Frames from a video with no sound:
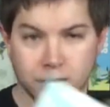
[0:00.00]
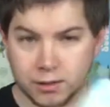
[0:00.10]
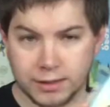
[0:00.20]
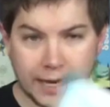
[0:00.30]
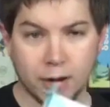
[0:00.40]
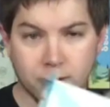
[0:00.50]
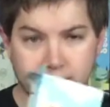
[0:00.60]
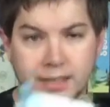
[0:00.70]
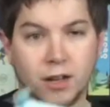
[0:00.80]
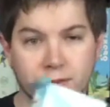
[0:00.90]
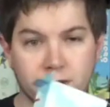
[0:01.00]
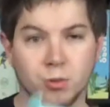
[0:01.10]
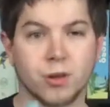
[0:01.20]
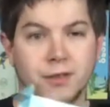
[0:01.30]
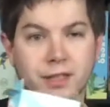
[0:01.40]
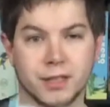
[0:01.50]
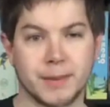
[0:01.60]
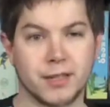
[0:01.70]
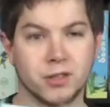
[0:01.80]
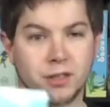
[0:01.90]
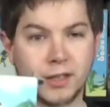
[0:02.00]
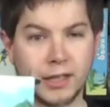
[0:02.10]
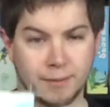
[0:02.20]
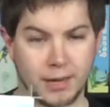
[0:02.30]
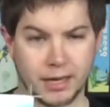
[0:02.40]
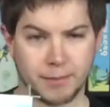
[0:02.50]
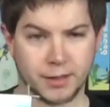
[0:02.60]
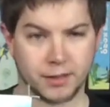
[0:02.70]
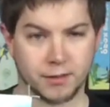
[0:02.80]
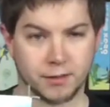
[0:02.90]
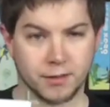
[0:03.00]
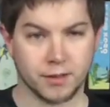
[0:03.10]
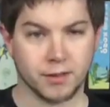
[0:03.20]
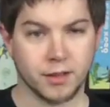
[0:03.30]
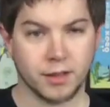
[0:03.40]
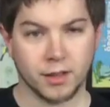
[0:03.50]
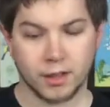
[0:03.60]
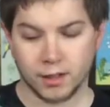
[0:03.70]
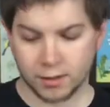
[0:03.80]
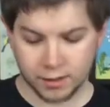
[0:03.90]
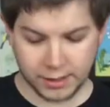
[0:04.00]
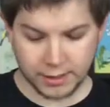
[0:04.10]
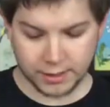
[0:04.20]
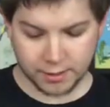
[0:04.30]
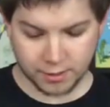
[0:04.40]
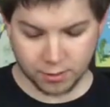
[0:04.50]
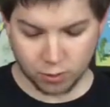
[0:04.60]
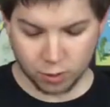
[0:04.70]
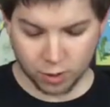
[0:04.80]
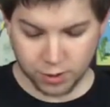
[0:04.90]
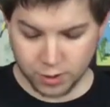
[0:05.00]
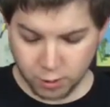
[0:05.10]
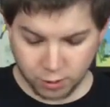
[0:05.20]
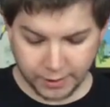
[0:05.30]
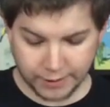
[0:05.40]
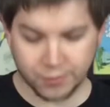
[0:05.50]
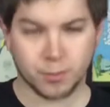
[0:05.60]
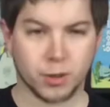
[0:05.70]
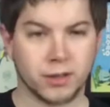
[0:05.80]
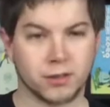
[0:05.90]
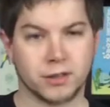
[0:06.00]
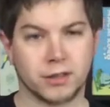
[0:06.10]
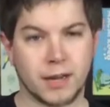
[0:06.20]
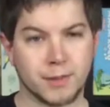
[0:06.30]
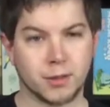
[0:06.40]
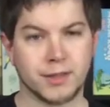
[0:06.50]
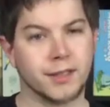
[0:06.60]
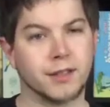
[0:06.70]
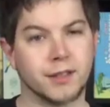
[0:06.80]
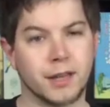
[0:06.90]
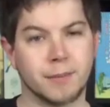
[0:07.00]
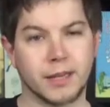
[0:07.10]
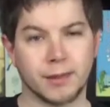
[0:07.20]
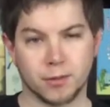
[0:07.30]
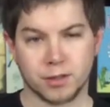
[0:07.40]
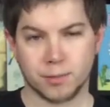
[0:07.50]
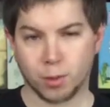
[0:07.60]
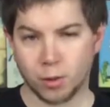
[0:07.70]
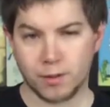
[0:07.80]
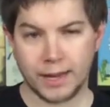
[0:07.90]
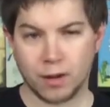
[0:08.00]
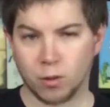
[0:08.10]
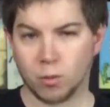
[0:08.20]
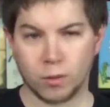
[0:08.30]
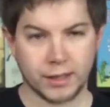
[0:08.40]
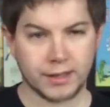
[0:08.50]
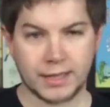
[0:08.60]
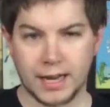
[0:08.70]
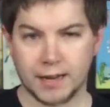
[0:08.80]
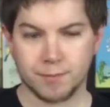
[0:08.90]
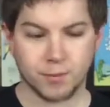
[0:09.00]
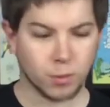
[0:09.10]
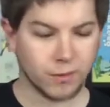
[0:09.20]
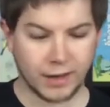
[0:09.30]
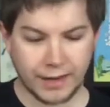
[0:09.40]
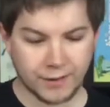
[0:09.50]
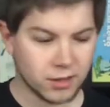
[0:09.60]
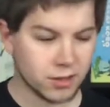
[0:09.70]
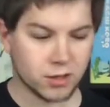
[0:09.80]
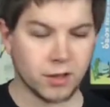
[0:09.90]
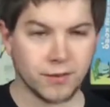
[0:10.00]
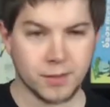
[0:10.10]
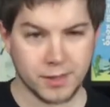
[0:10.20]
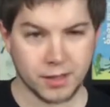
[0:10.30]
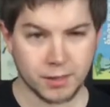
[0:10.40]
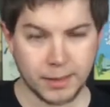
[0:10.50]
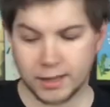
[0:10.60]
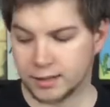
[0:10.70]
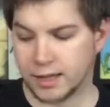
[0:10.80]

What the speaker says: The tower itself is worth the expansion, in my opinion. These are so great for putting your dominoes in and being able to just pull them out one at a time without having to just shove them into the box.